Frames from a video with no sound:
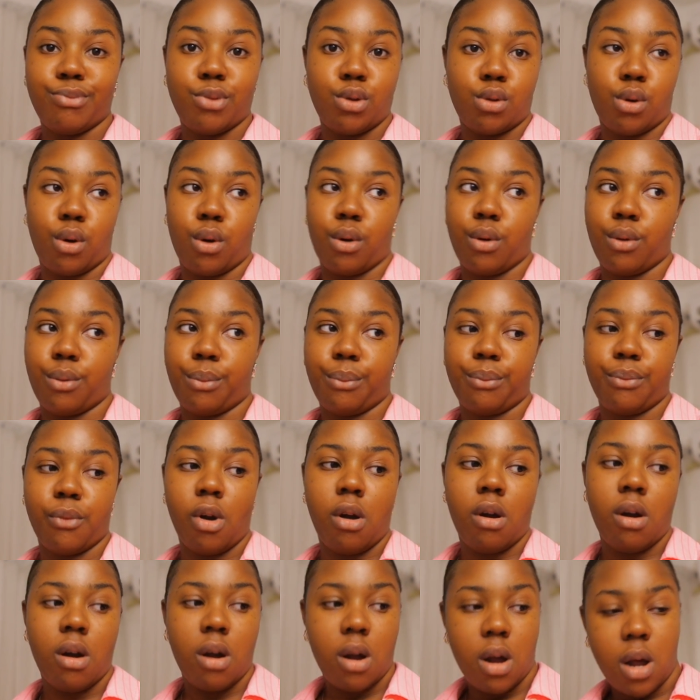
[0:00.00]
So
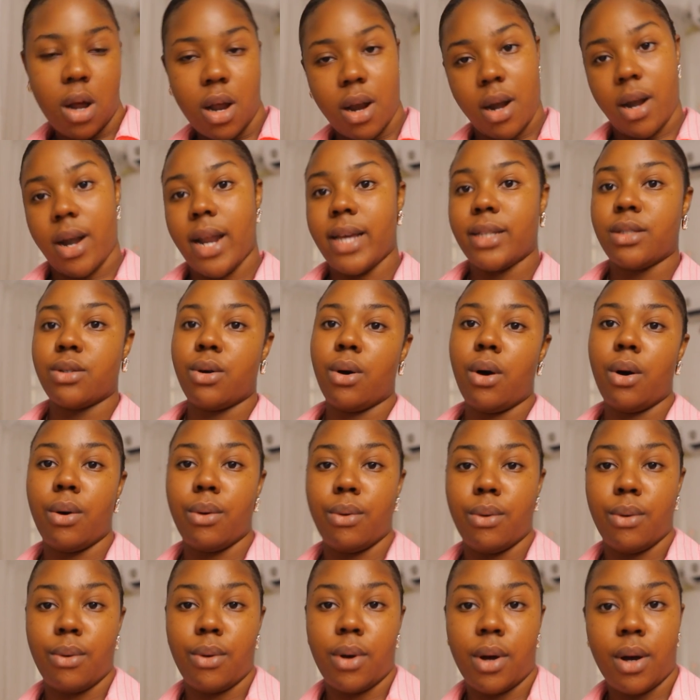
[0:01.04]
let's
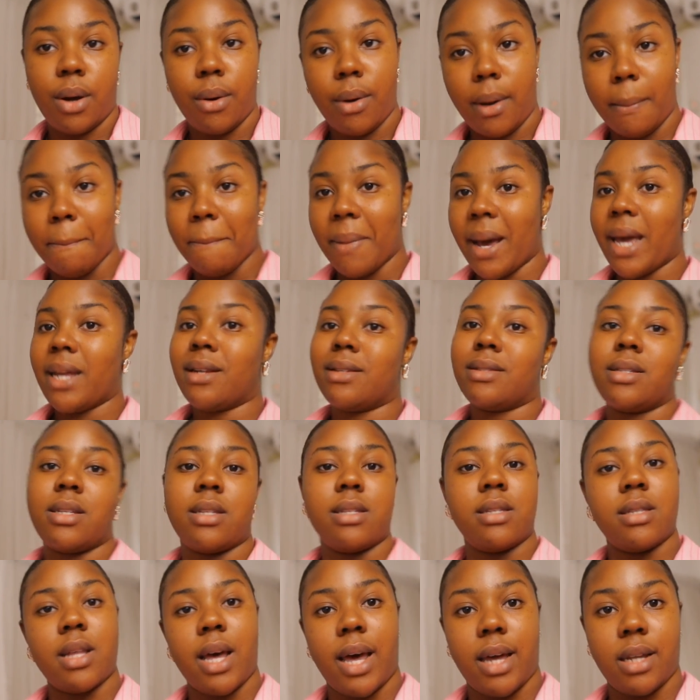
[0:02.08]
go. I'm going buy the
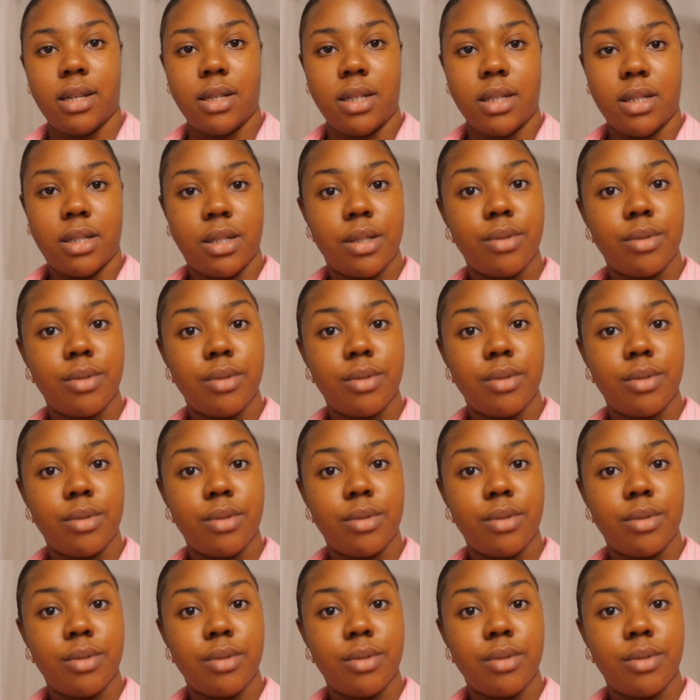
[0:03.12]
things that I need.